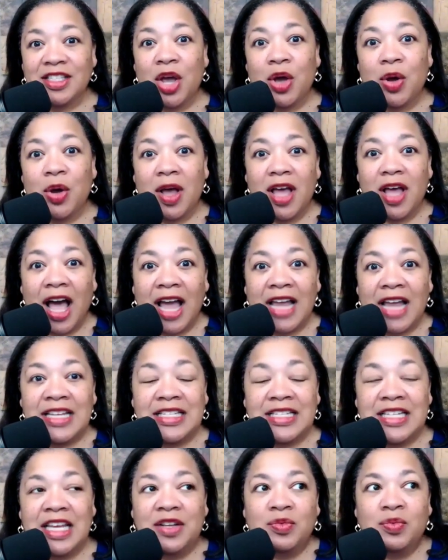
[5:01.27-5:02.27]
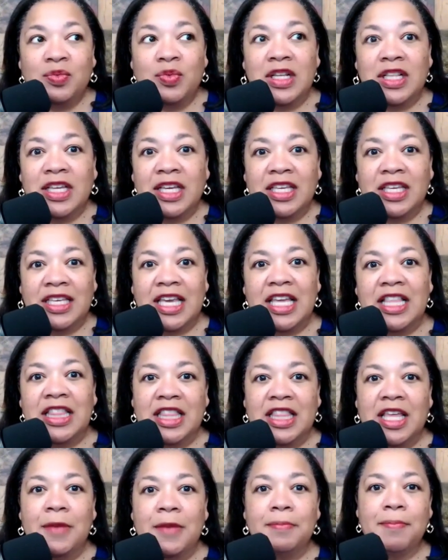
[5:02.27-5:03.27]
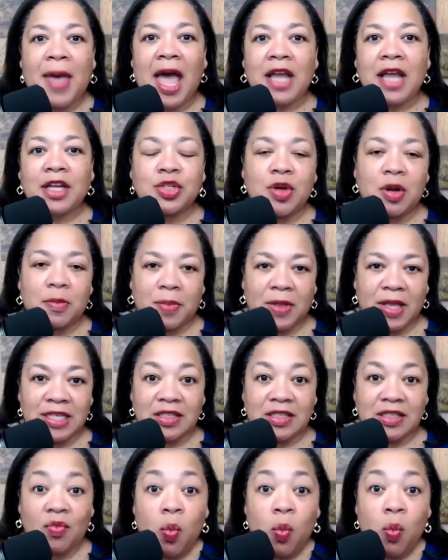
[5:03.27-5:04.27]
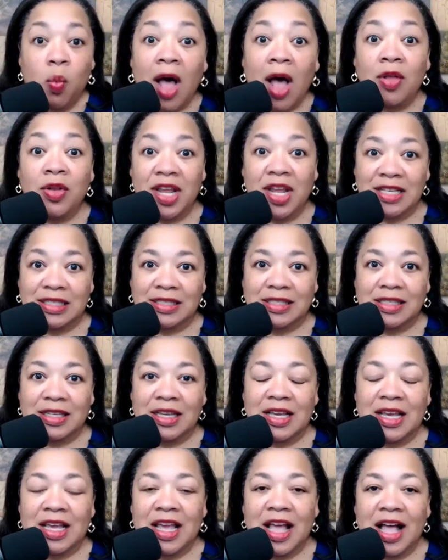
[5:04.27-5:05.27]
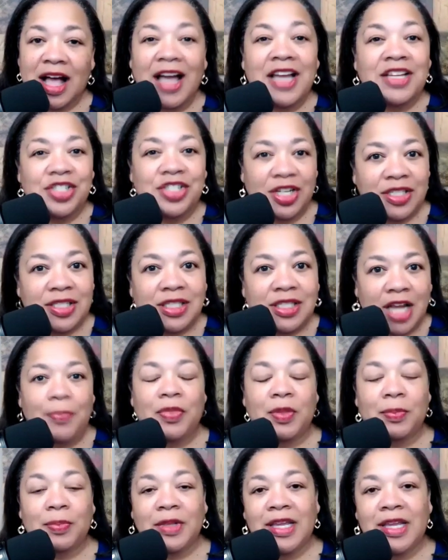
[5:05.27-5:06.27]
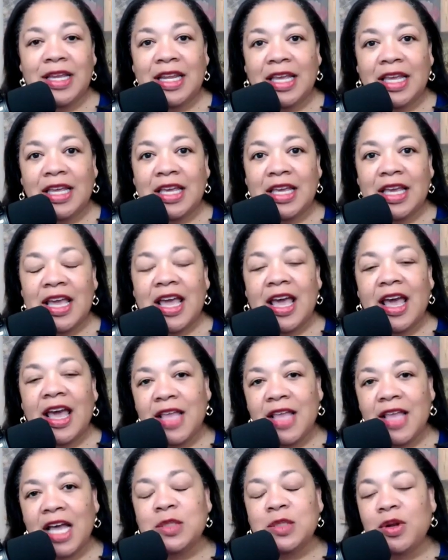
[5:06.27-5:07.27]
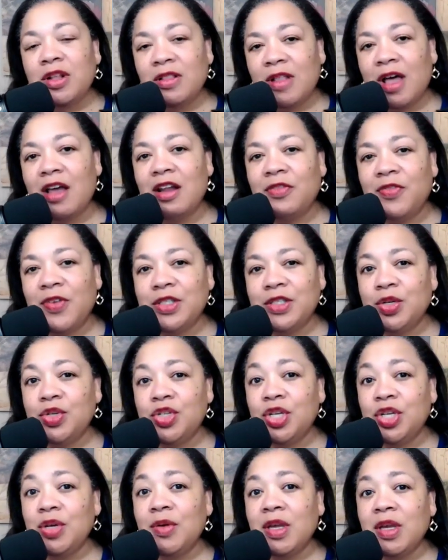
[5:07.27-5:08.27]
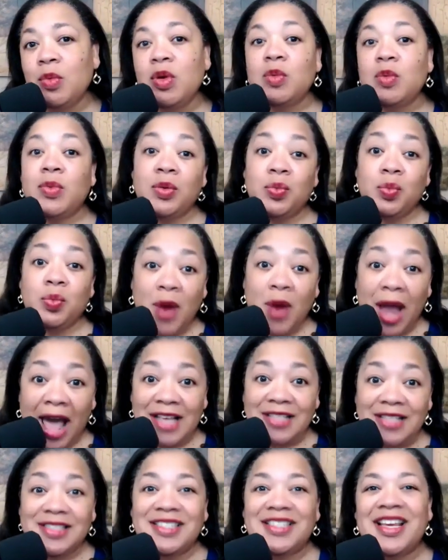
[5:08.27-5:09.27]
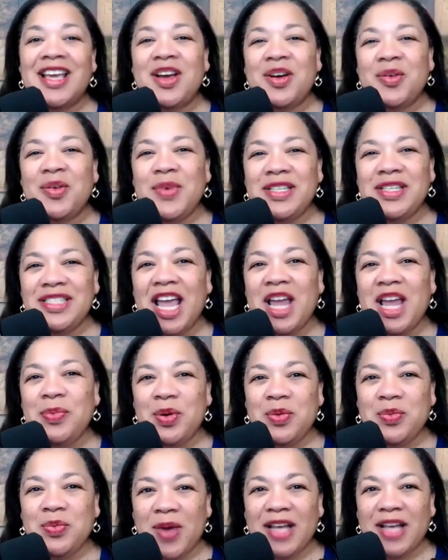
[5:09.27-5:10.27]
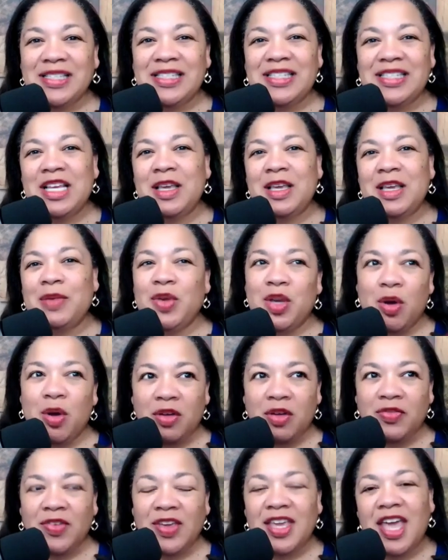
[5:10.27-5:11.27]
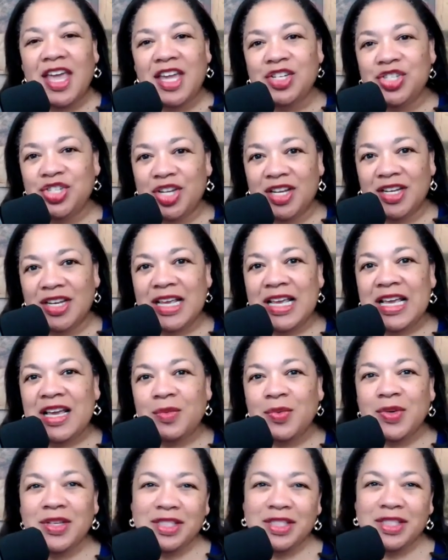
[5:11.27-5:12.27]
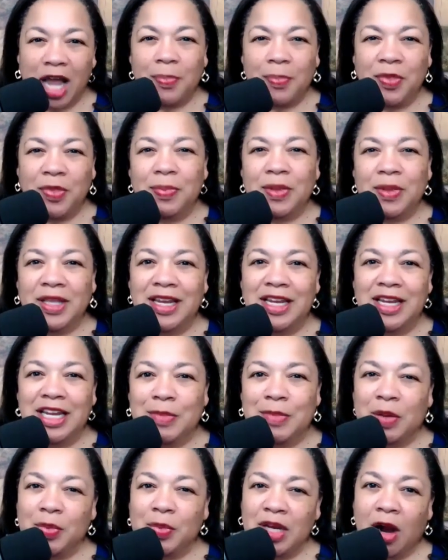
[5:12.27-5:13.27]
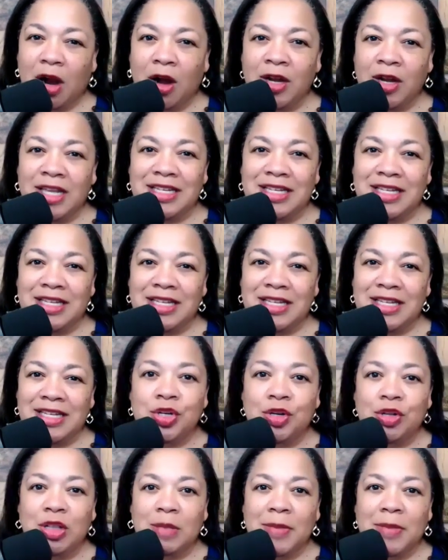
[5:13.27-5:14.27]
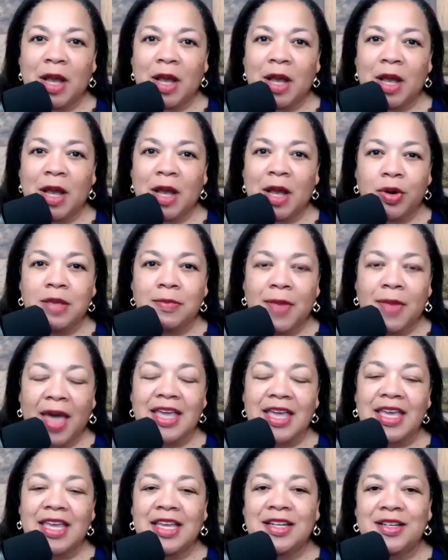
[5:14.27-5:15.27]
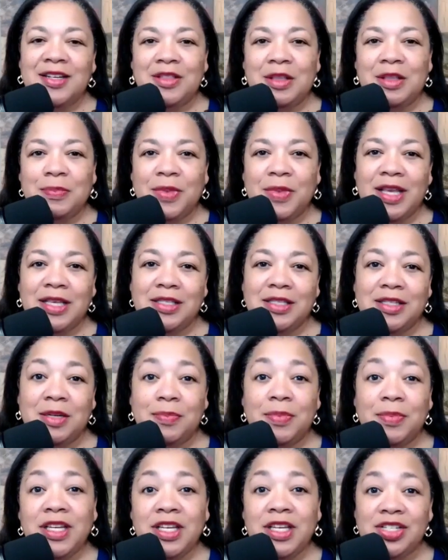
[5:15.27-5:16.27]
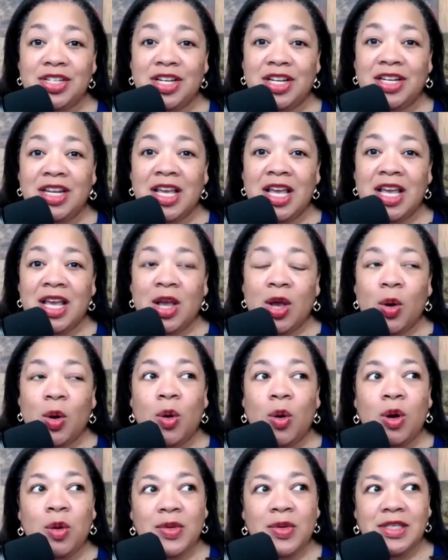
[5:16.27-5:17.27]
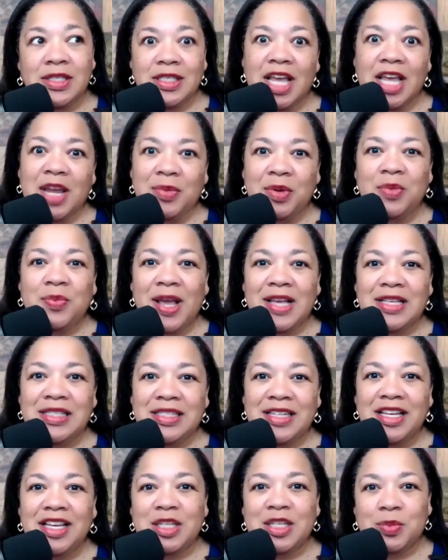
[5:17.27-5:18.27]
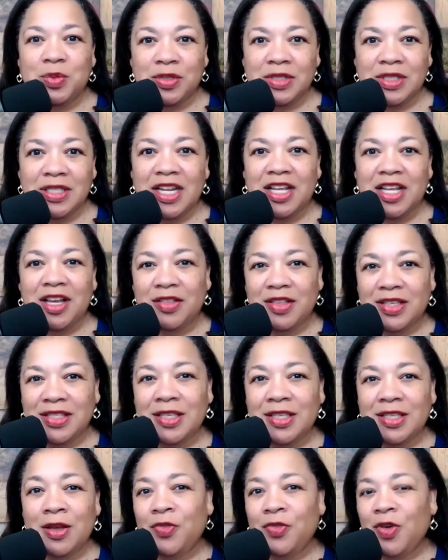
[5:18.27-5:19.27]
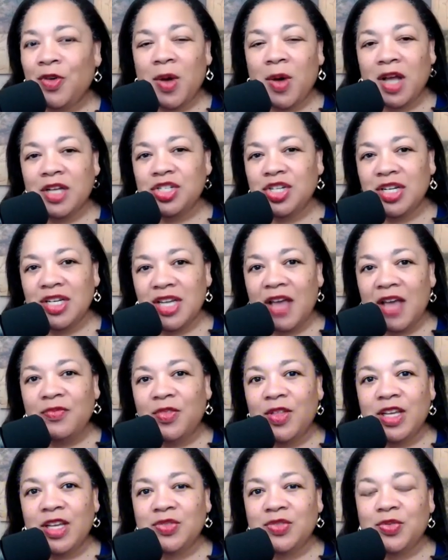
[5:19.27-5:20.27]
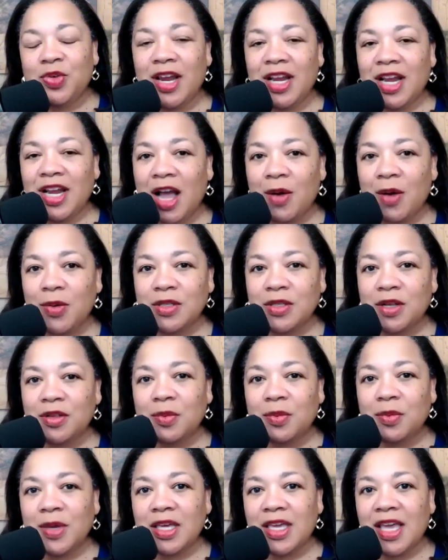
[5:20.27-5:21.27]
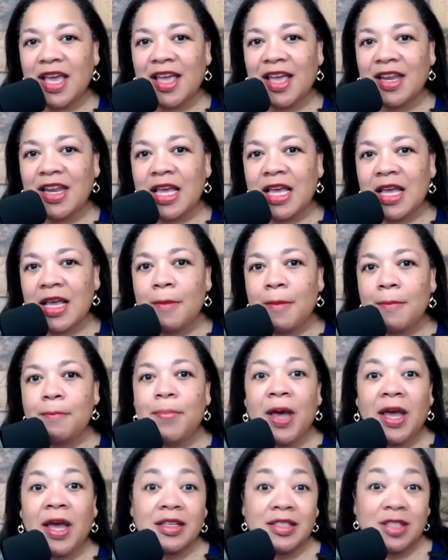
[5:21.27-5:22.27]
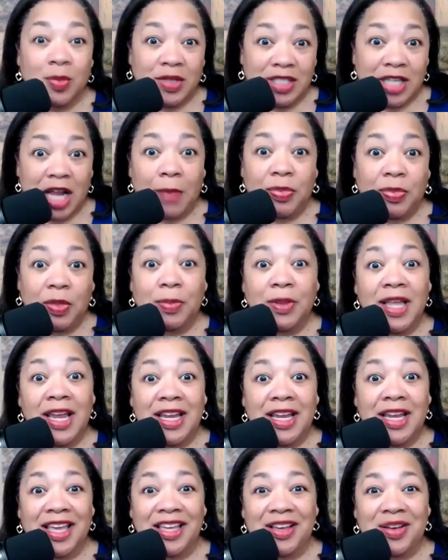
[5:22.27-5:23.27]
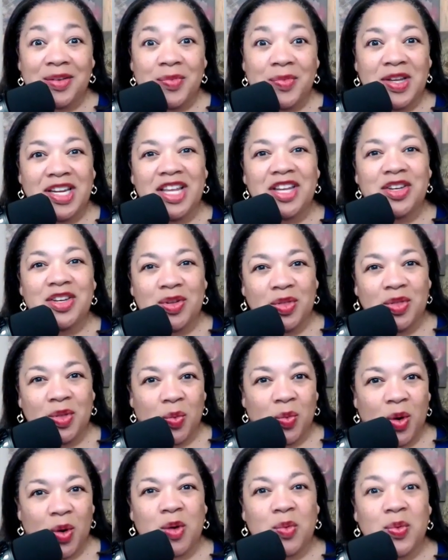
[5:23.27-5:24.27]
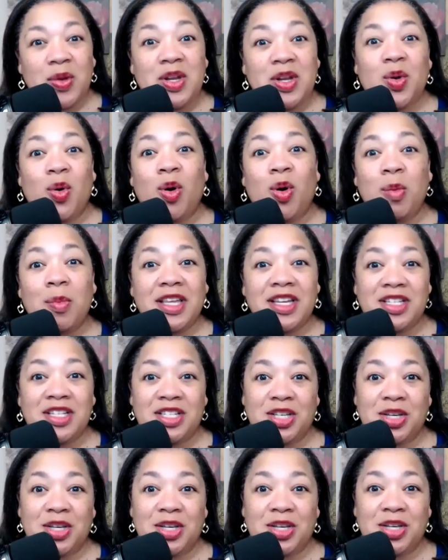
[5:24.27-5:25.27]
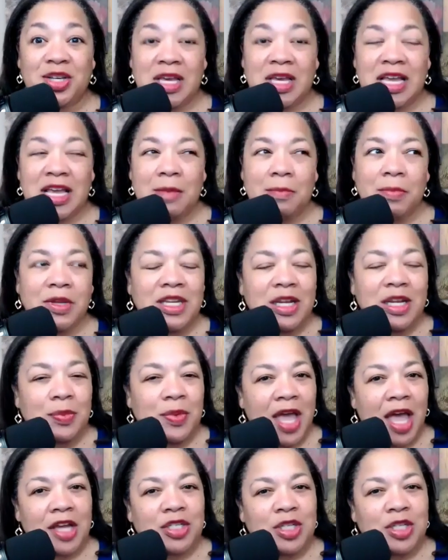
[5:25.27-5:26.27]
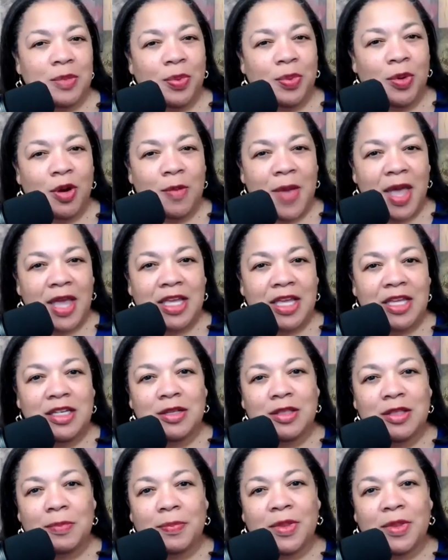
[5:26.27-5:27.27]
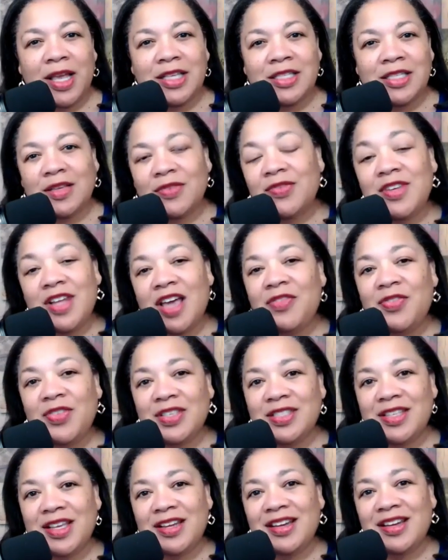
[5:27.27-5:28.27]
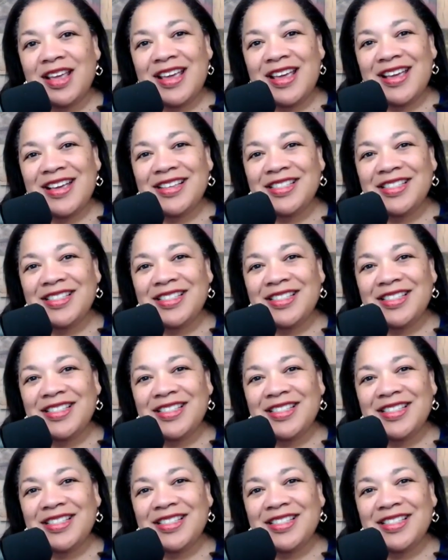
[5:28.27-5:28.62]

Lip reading: So I didn't really get them back to a place of wellness. I just stopped the bleeding. And that's what a lot of us are doing when we rest. We say we're resting and we go on vacation. We stop the bleeding, but we aren't intentional about pouring back into the place of depletion. Or we say we're resting because we're sitting on the sofa watching Netflix for 8 hours on the weekend. But so we stopped the bleeding. We didn't do the work we normally do, but did we actually pour back into the place of deficit?